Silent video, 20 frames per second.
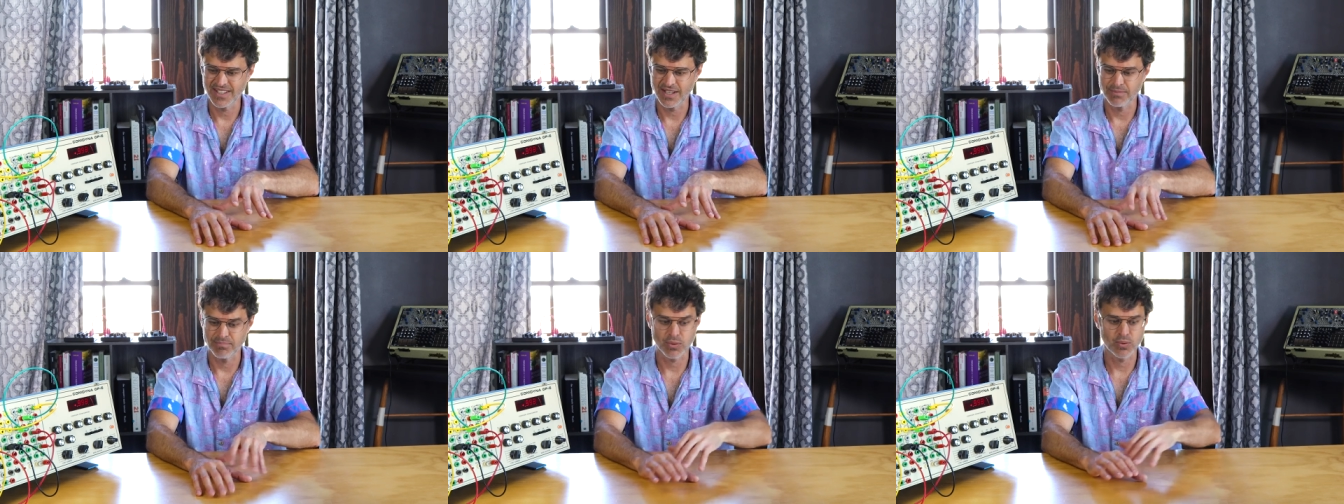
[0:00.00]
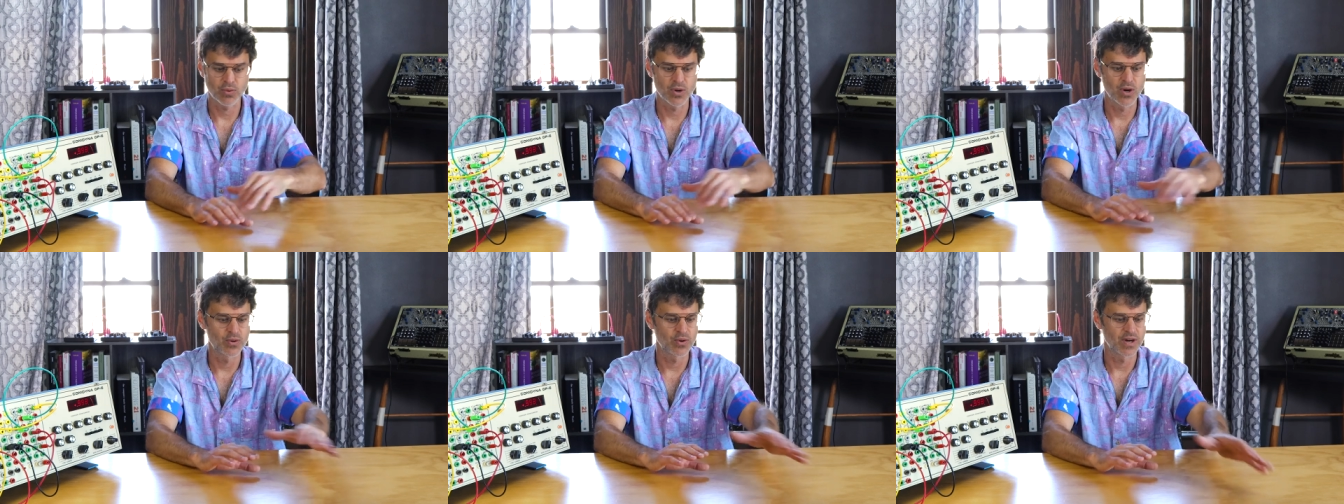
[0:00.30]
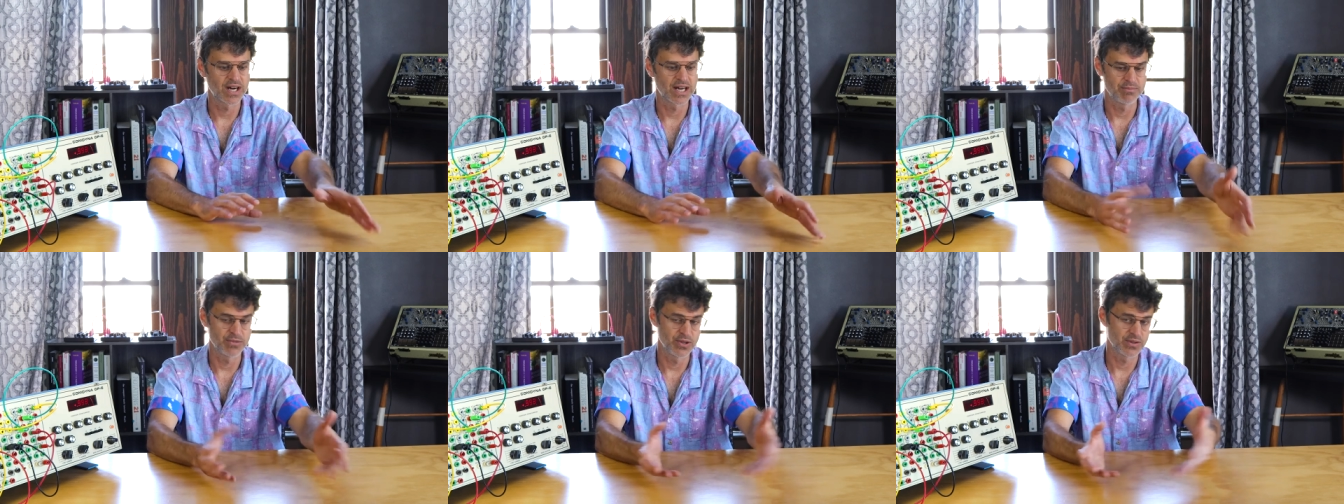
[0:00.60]
a
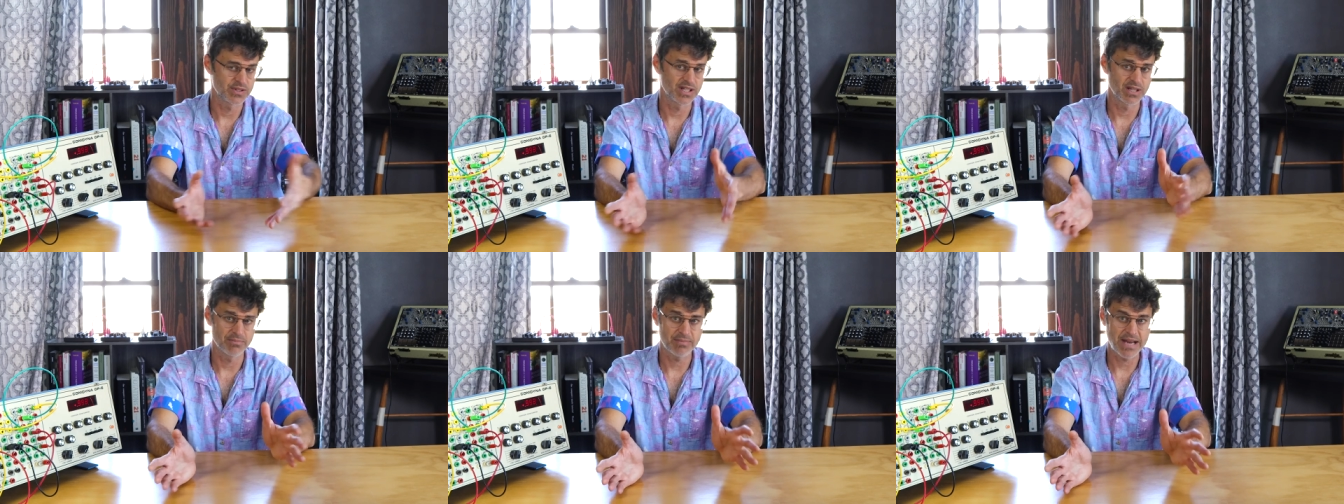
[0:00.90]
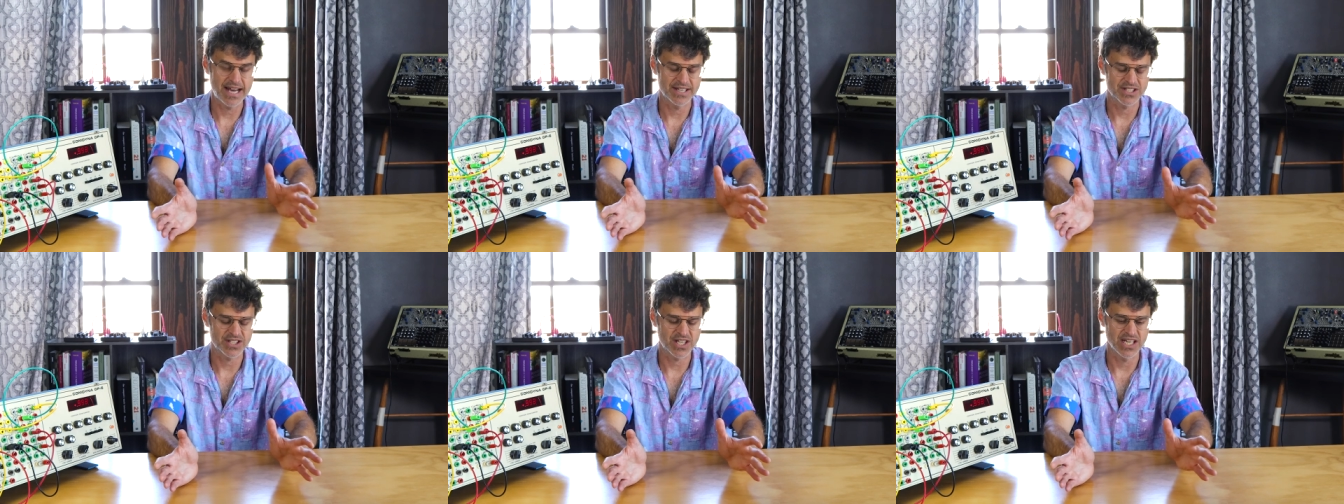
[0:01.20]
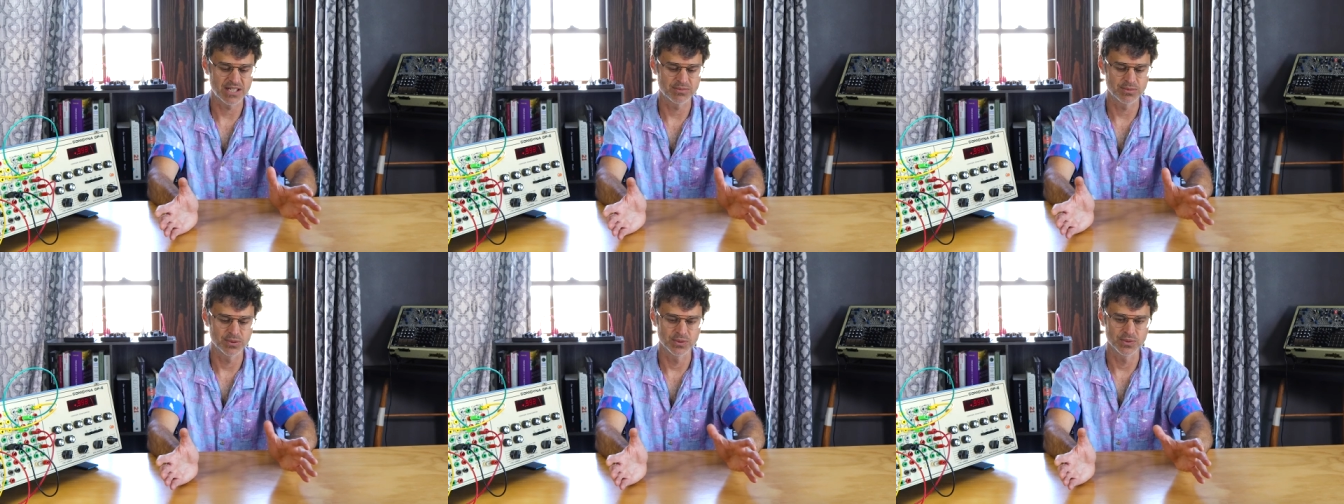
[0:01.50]
program using the patch
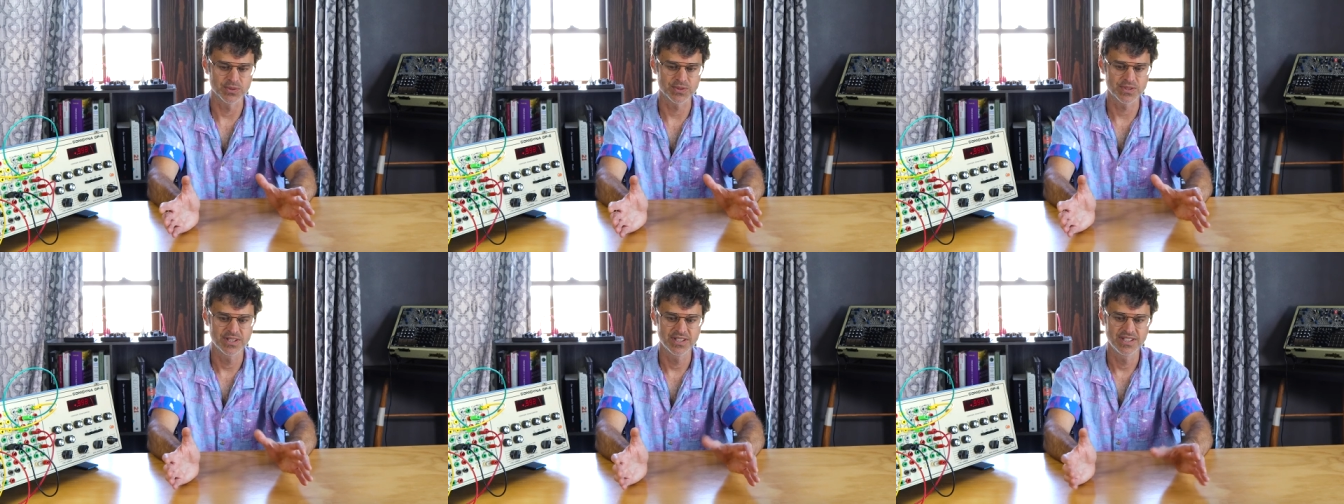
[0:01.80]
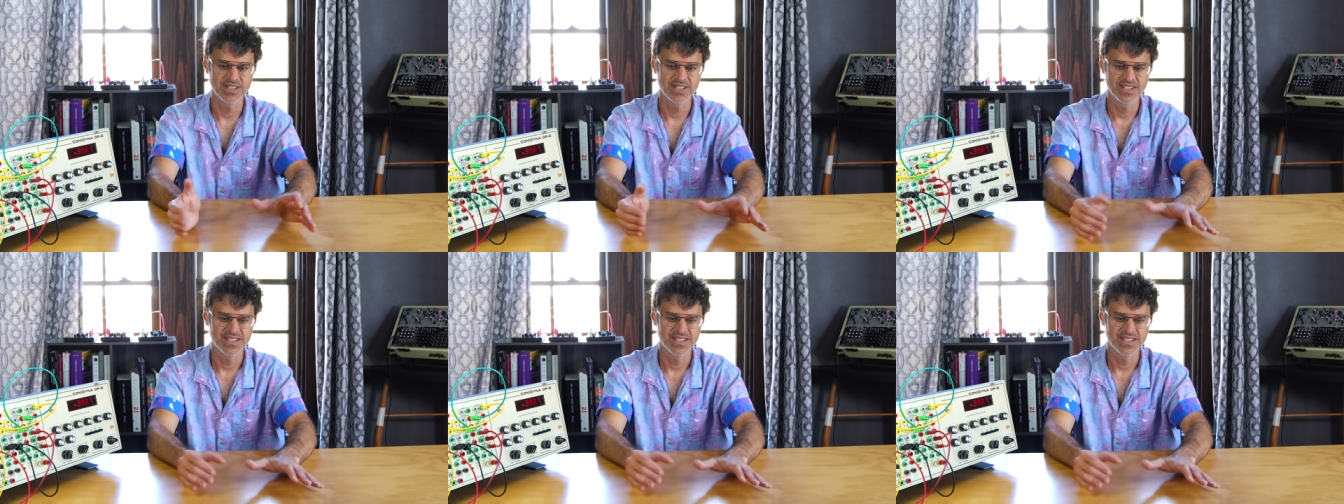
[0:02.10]
cables